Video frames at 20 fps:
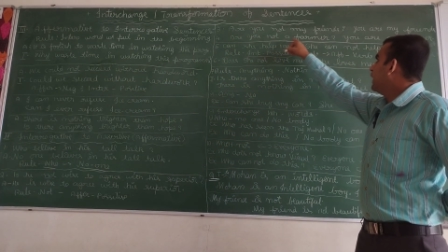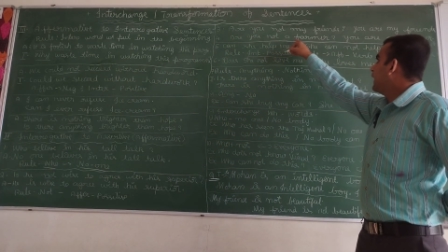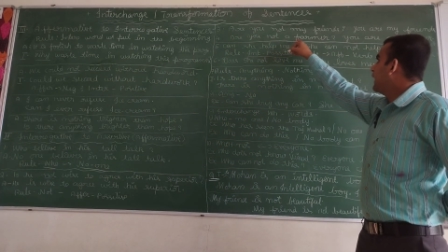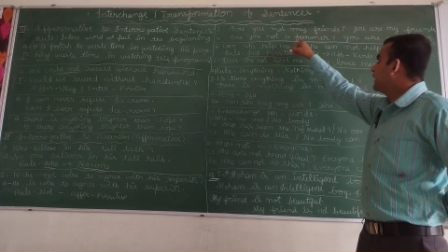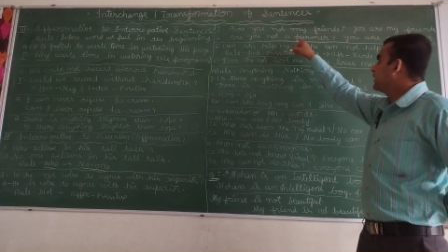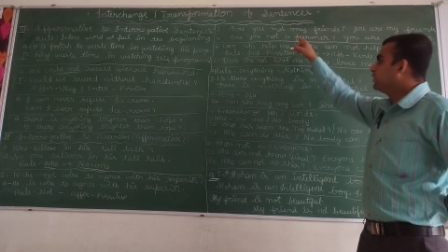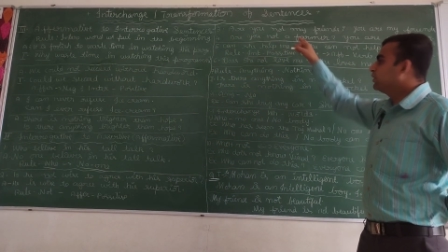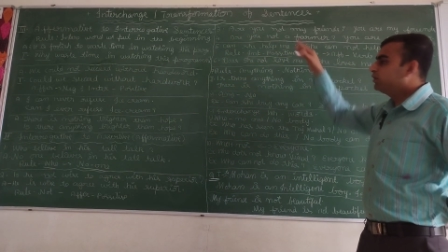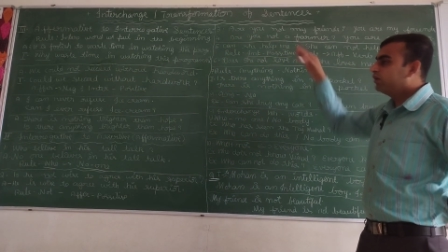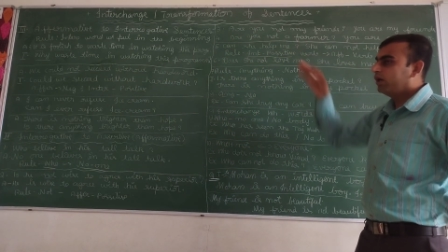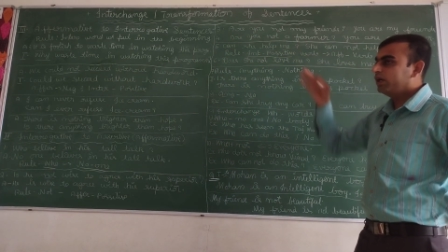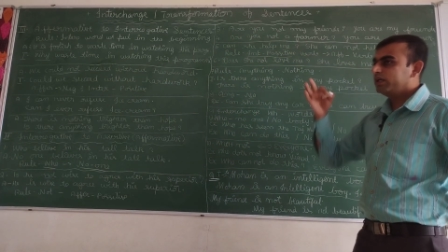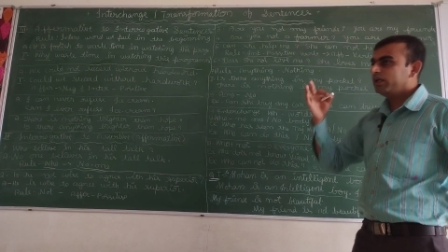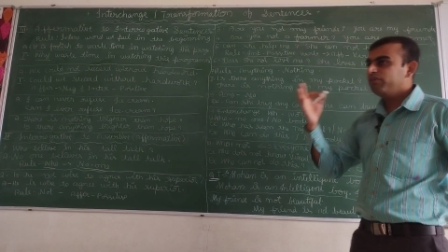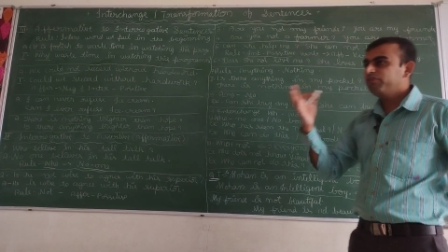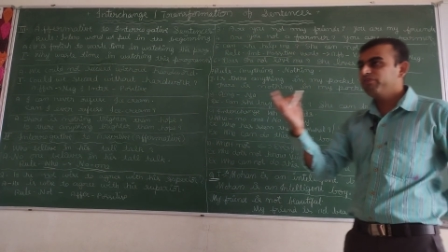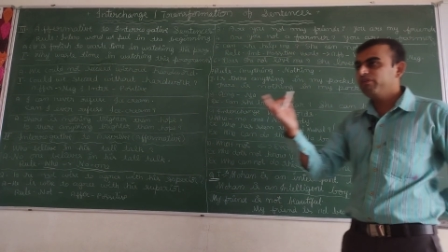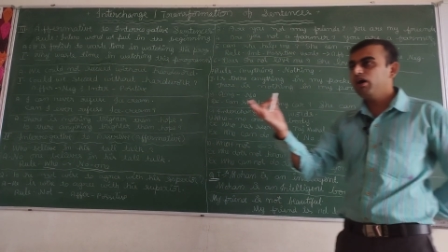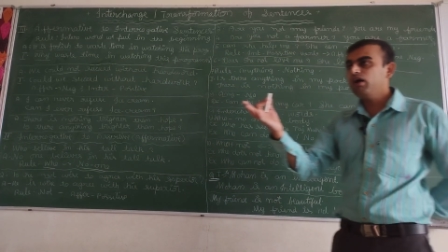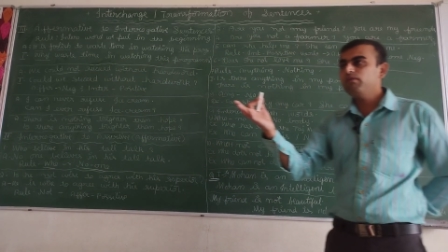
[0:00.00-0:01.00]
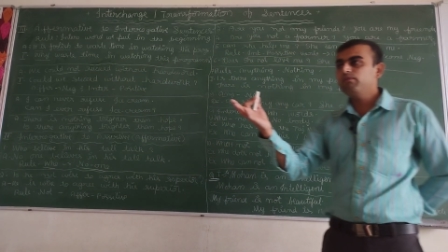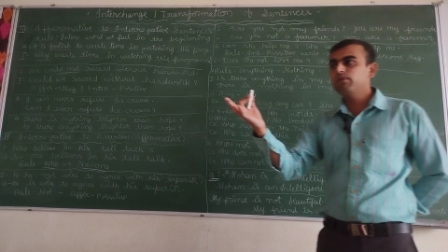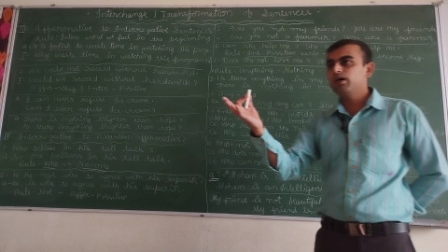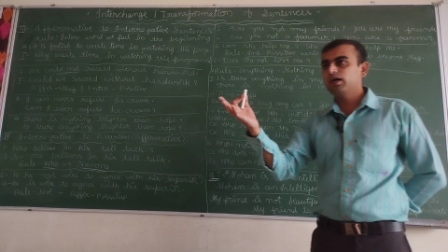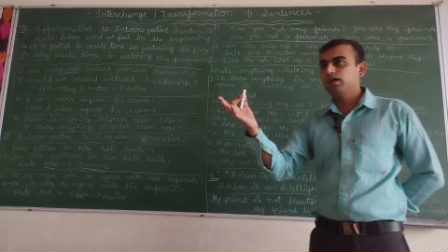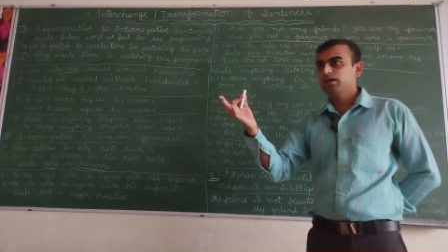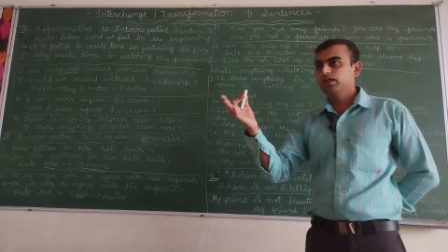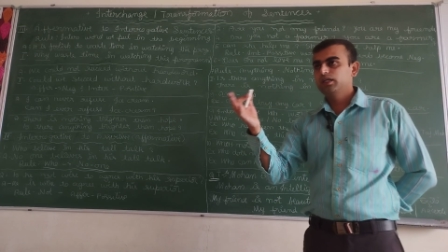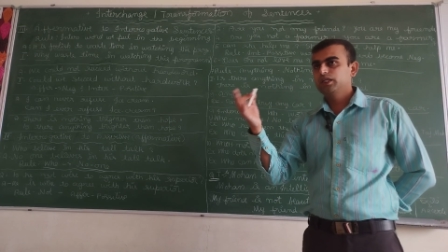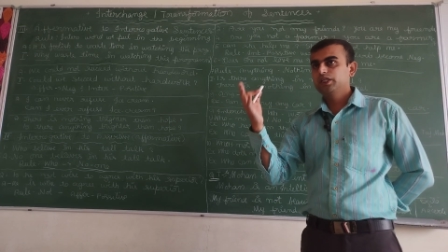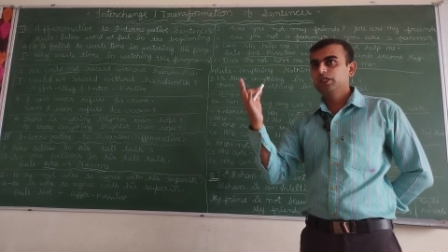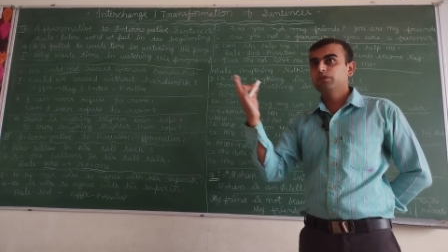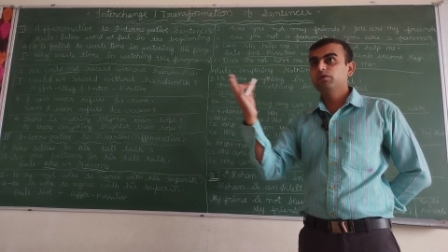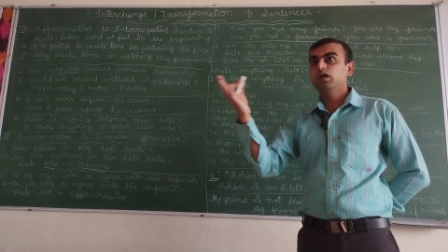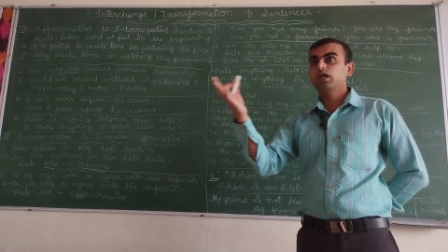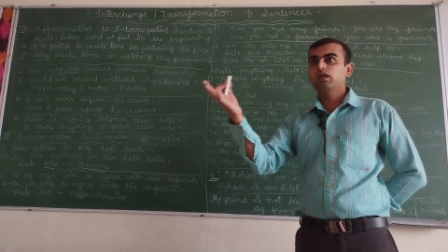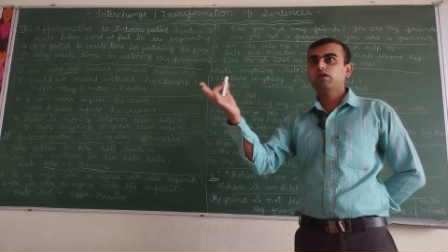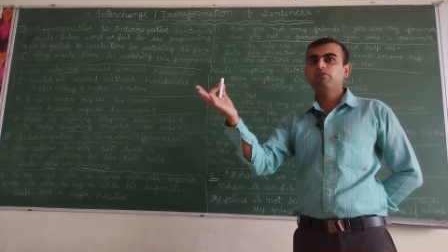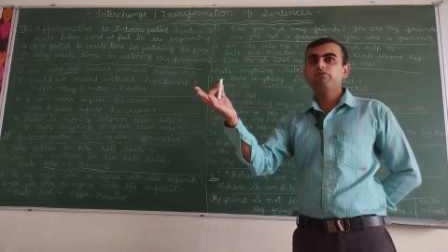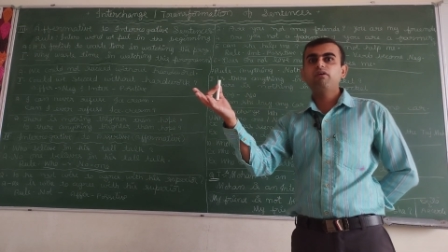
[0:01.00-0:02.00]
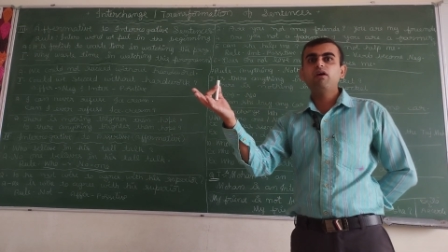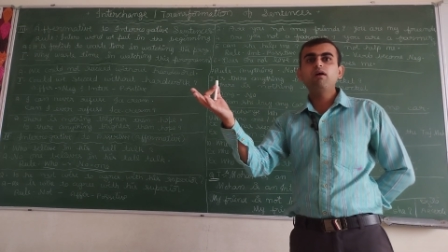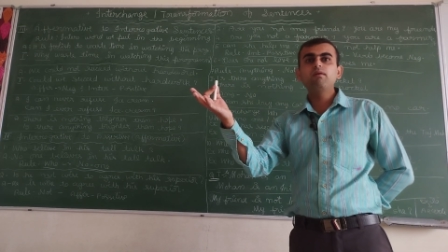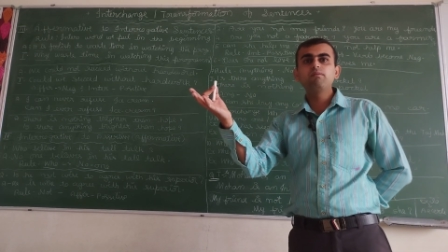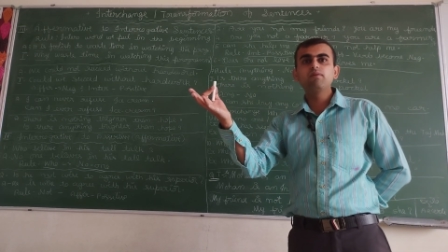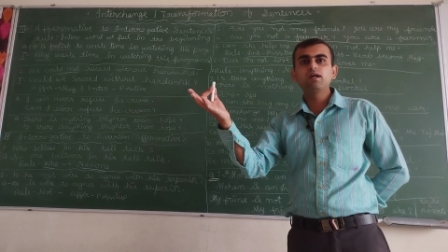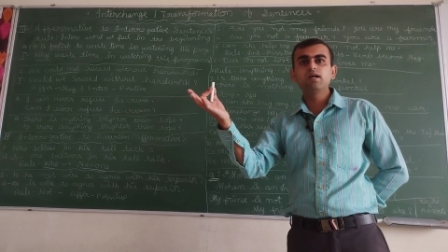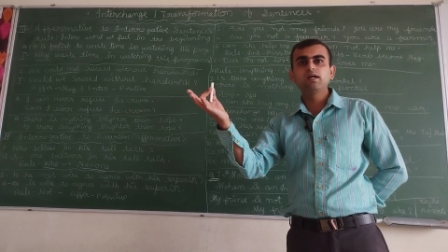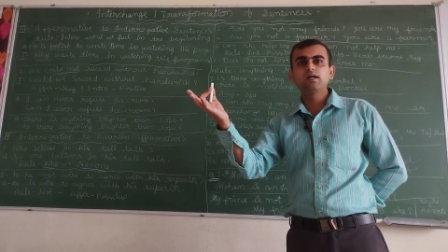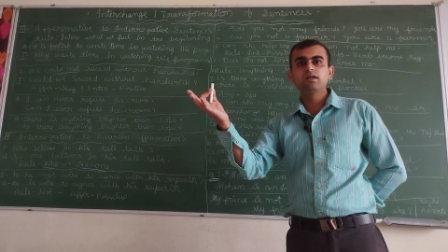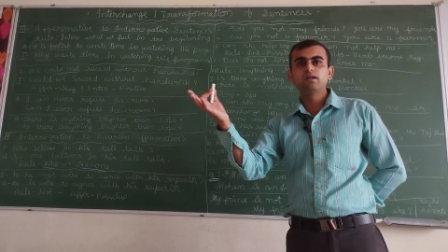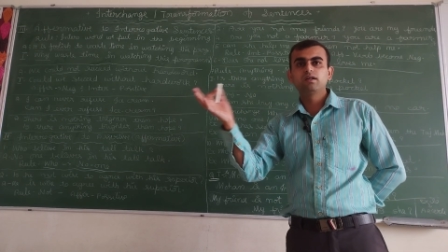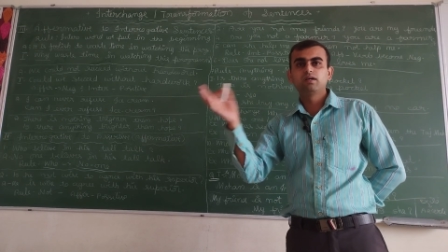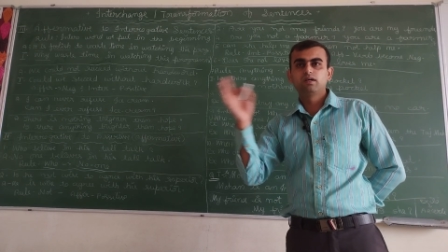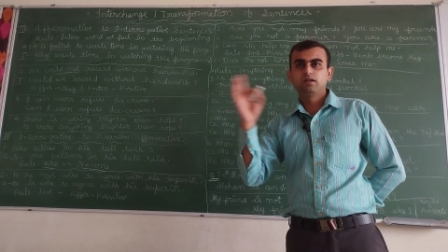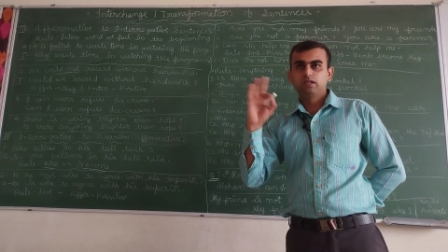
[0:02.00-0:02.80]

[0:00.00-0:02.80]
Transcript: Are you not a farmer? You are a farmer.